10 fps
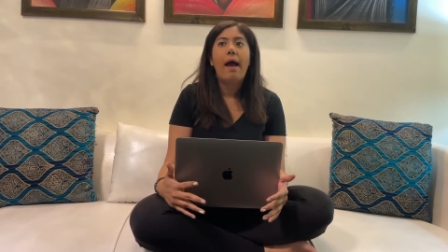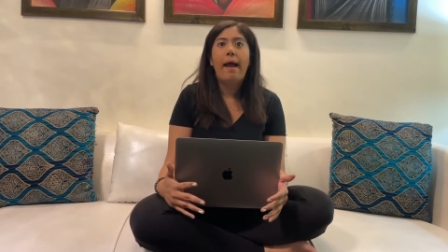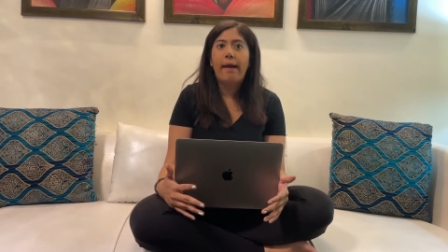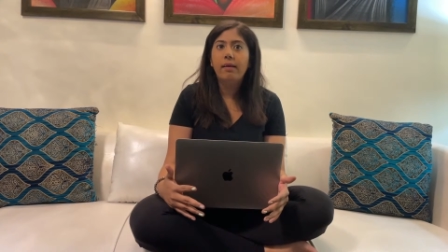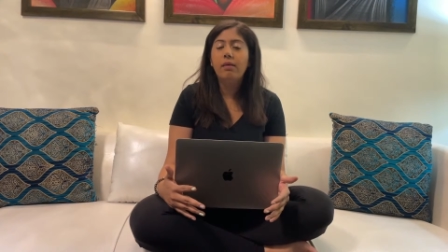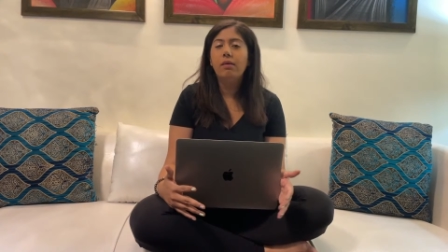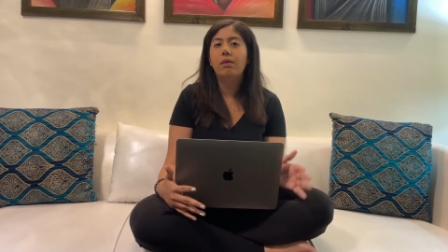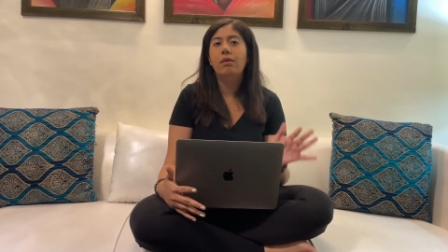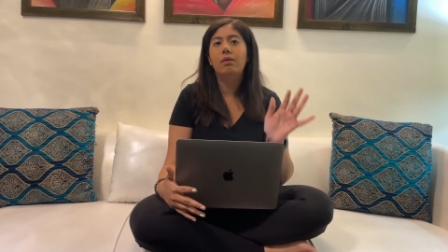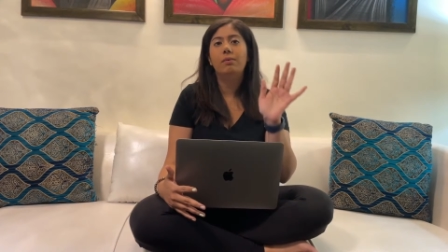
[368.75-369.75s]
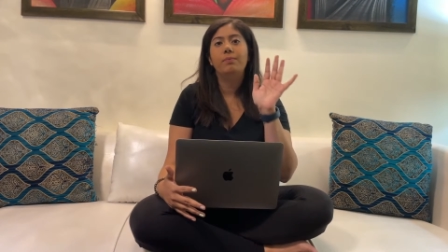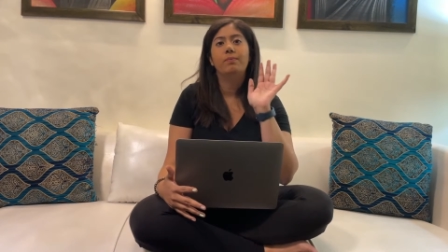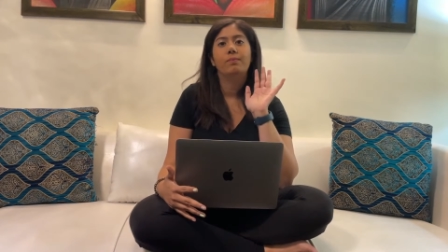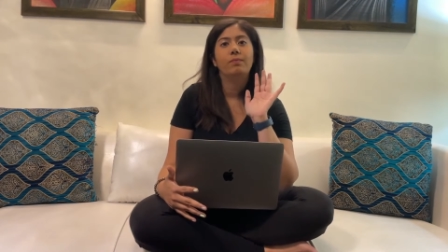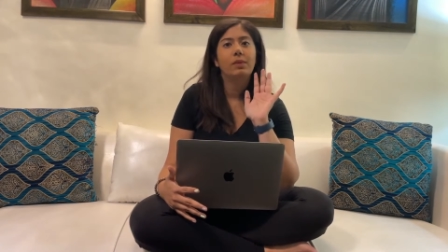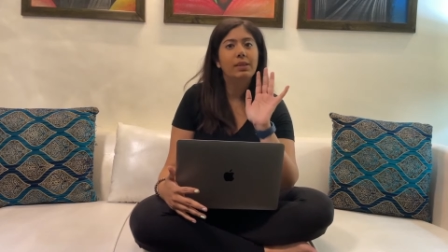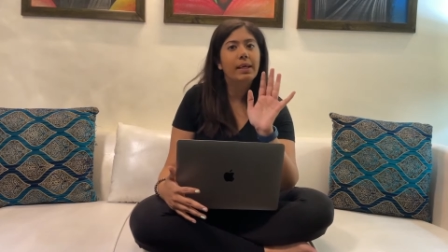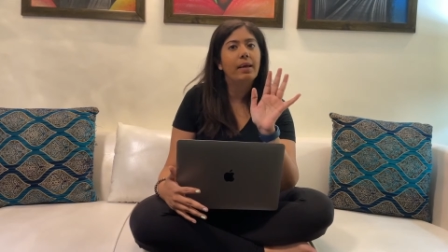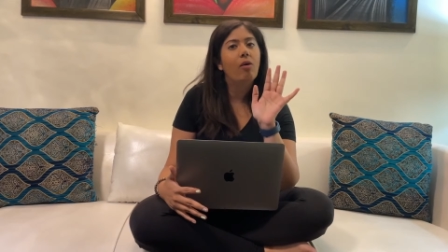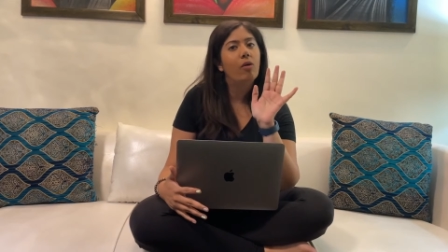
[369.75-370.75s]
And uh,
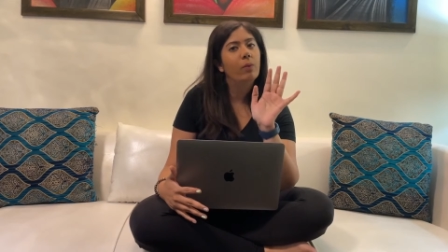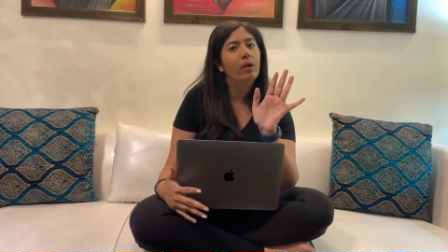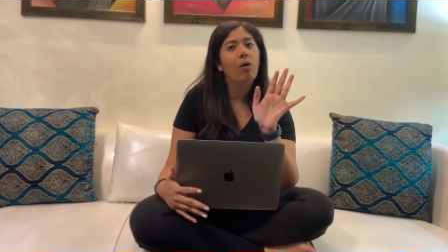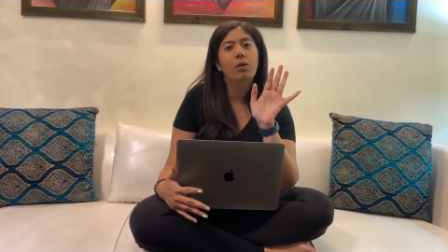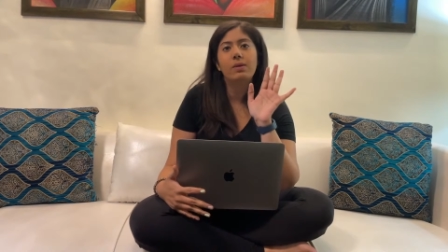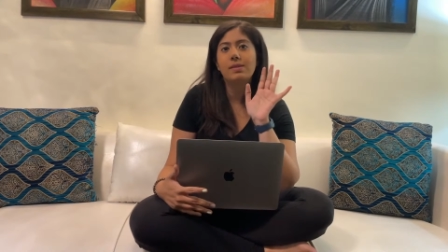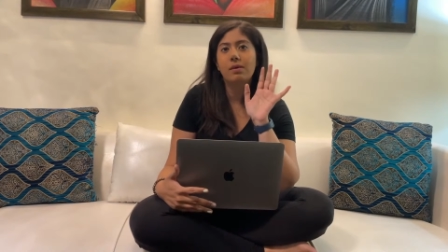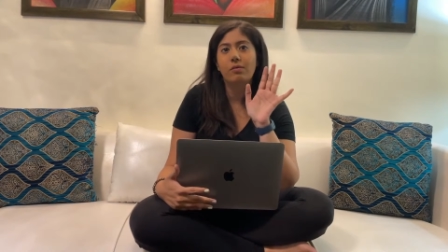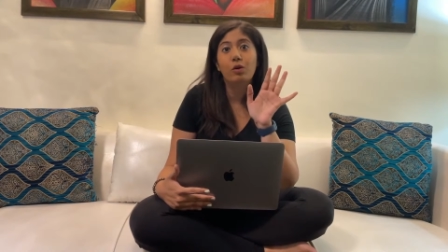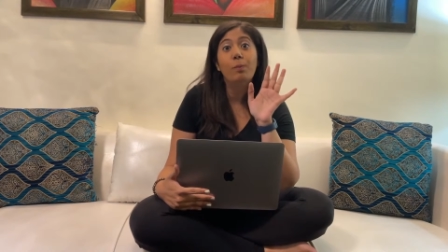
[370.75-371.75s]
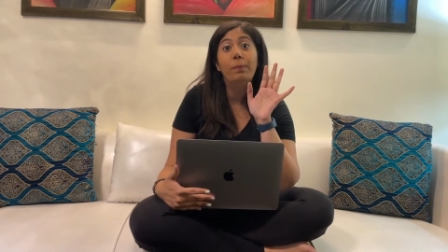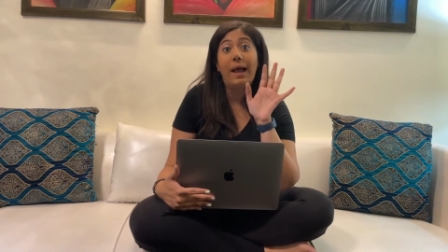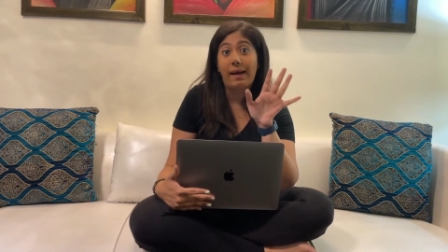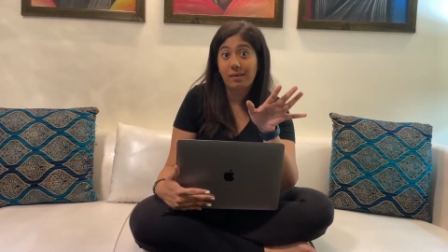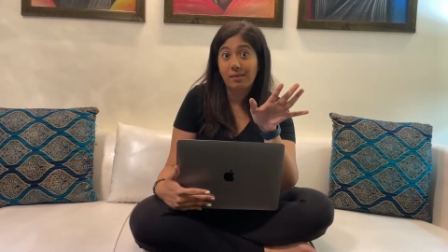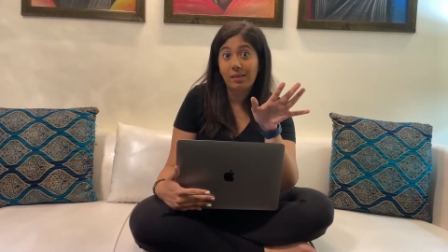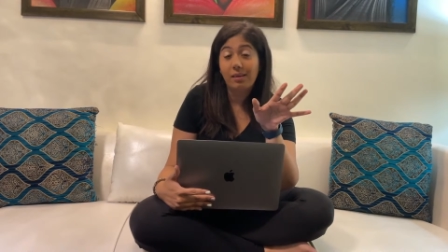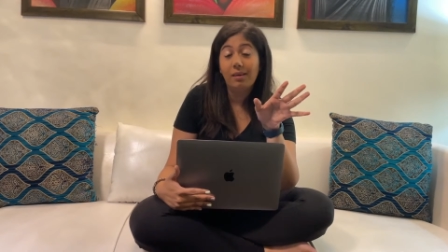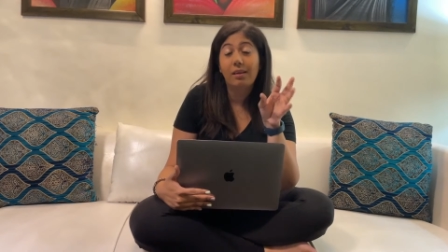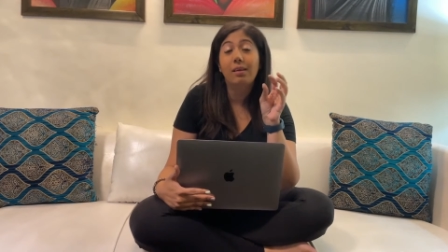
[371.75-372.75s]
they will always serve you black
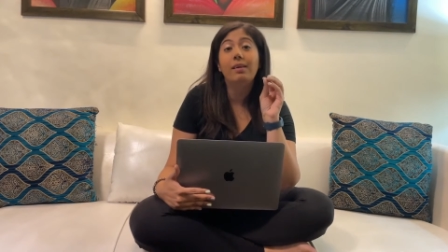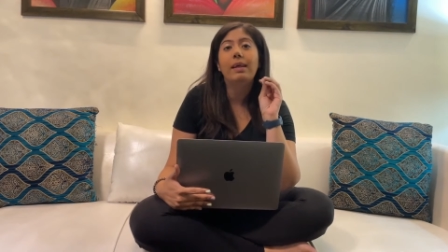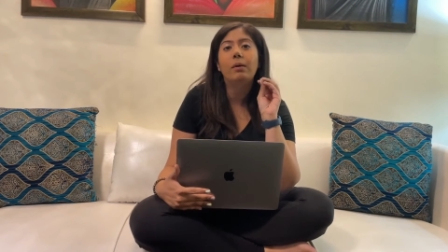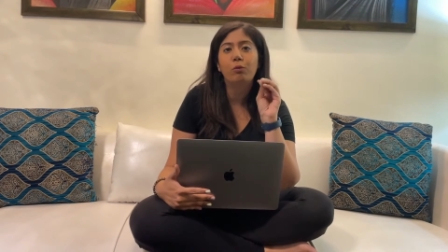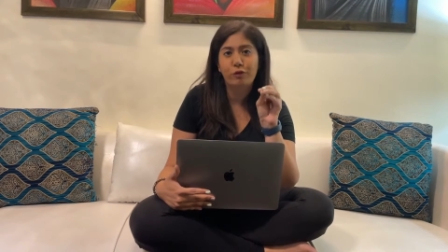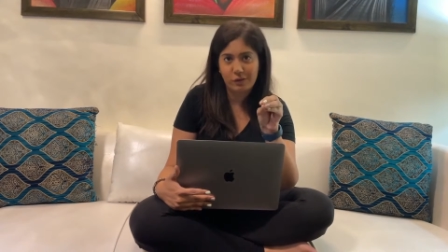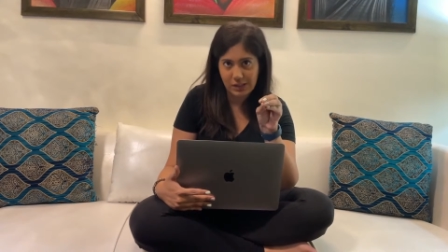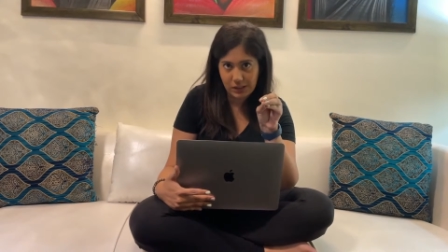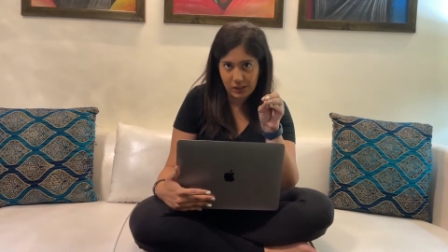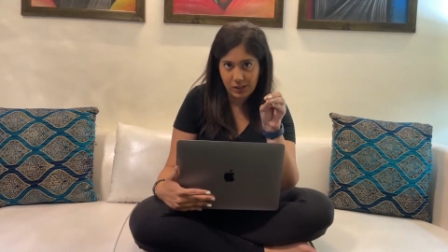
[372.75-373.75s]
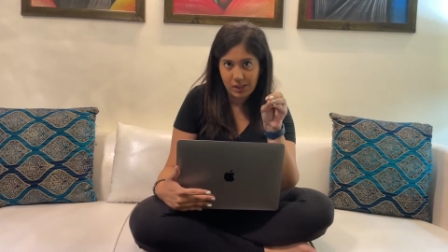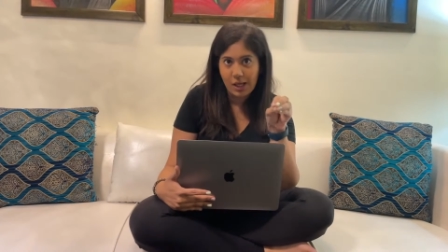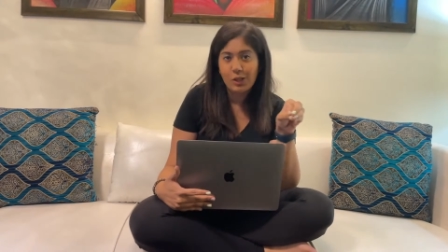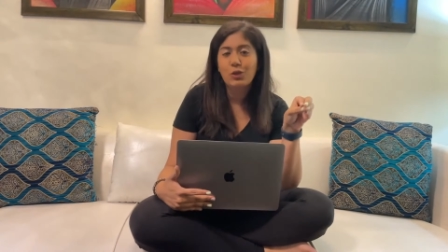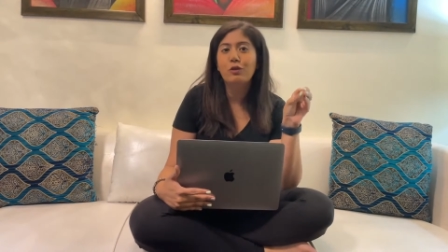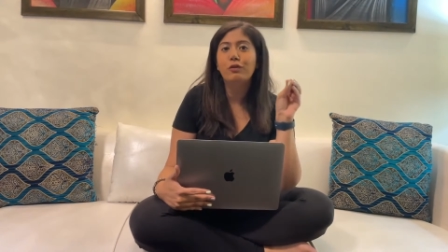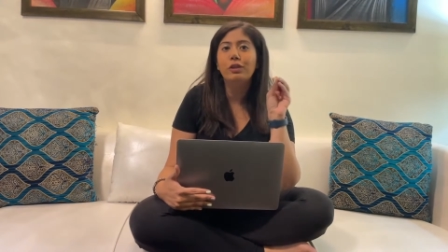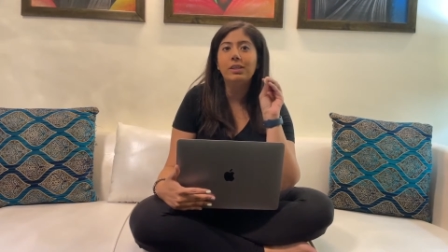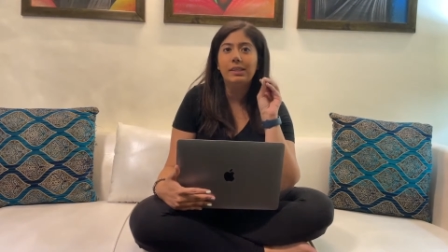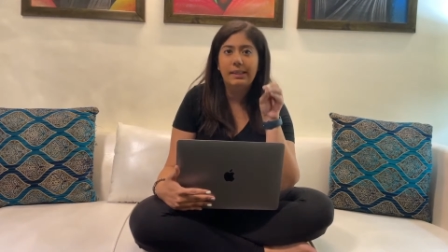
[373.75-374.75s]
tea in the name of tea. So if
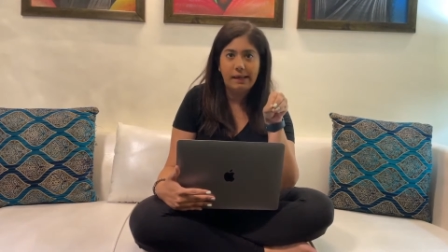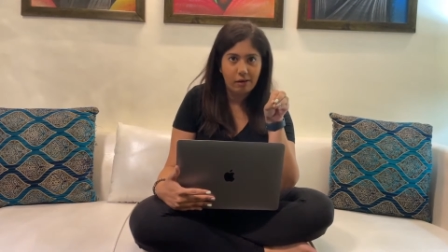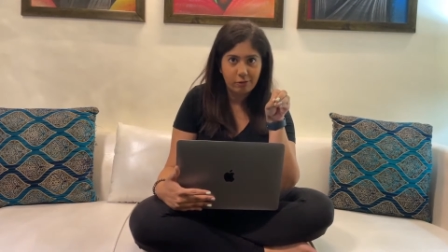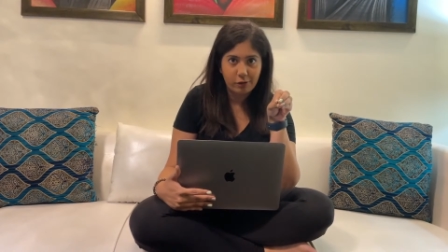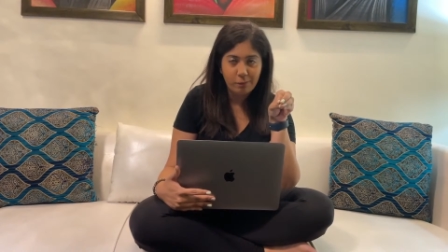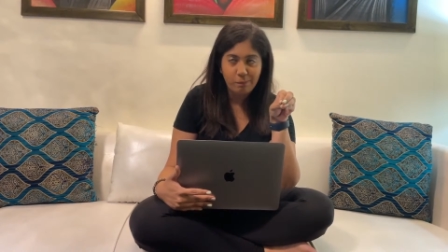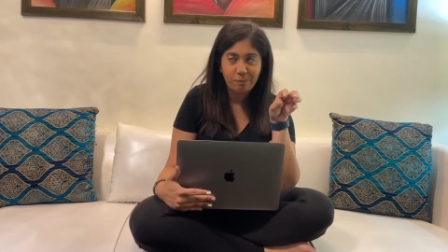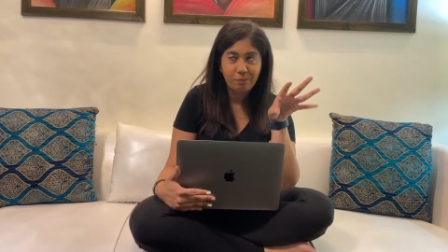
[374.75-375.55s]
you're a tea lover,